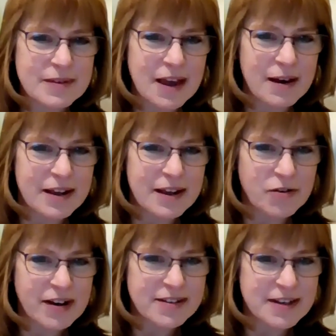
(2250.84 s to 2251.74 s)
Yeah, another
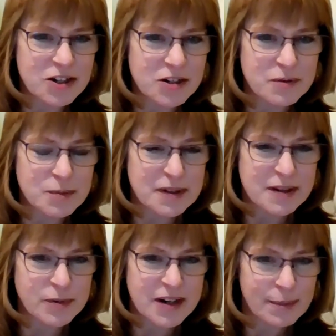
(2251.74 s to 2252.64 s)
great session from a
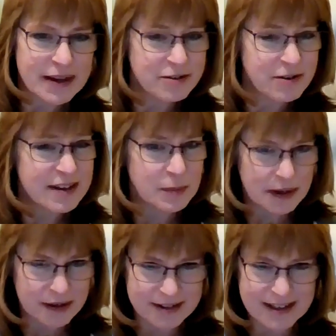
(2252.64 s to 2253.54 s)
subject matter
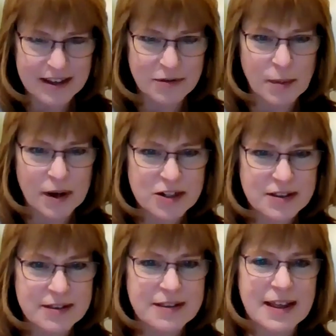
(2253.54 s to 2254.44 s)
expert. Thank you very
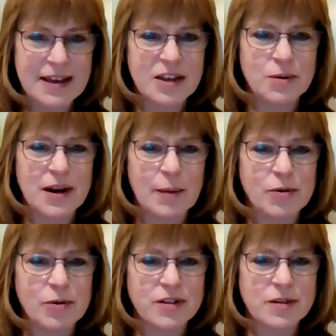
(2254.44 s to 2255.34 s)
much. Thank you and
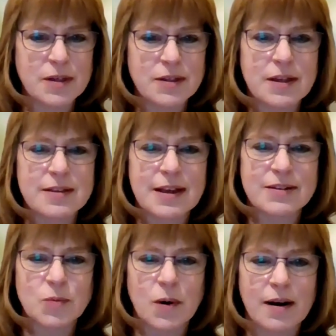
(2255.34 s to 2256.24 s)
happy Christmas.
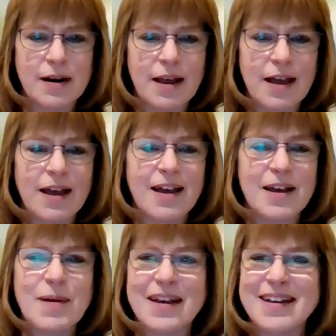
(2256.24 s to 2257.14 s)
That's one.
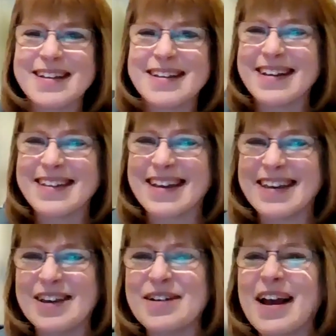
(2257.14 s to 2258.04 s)

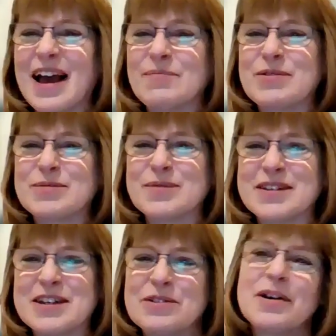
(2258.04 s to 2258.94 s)
Thank you. Happy
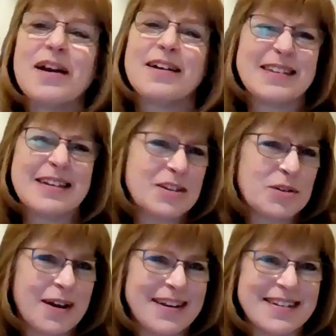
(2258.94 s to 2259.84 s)
Christmas to you. Is it
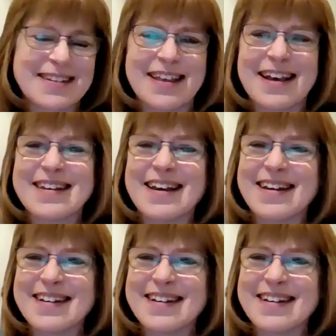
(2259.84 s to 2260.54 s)
too early to say that?